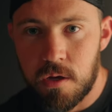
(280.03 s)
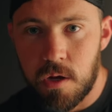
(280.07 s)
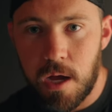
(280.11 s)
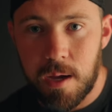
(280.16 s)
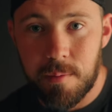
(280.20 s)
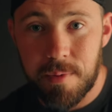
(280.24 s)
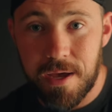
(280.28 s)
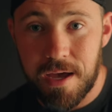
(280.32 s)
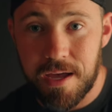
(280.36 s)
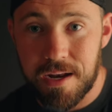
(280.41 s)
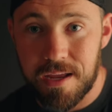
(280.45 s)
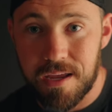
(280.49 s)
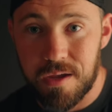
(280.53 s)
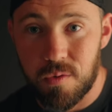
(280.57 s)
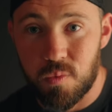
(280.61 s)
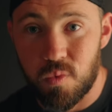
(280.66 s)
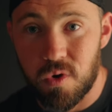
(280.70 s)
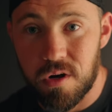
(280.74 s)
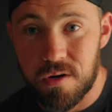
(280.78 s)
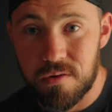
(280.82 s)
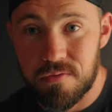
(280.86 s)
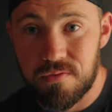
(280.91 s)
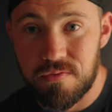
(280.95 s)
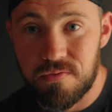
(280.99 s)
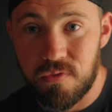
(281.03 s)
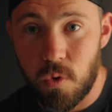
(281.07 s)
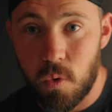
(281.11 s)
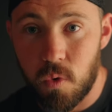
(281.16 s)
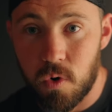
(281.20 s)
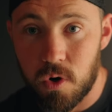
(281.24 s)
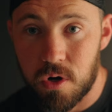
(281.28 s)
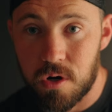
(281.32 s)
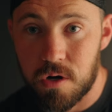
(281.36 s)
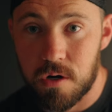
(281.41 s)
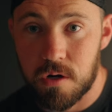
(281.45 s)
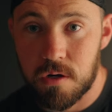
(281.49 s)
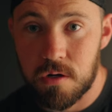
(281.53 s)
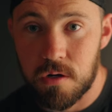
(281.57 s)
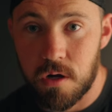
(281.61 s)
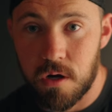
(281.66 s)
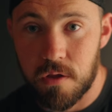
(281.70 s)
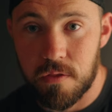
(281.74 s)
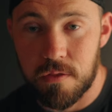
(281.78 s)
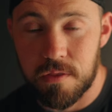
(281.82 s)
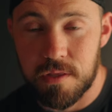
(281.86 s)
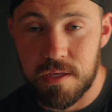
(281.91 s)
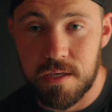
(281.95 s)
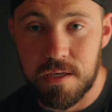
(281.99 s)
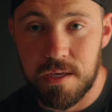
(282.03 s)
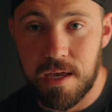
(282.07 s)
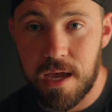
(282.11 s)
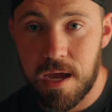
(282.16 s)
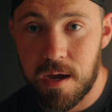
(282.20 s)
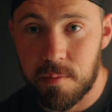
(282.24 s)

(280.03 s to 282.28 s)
I'm at a 1/4 on the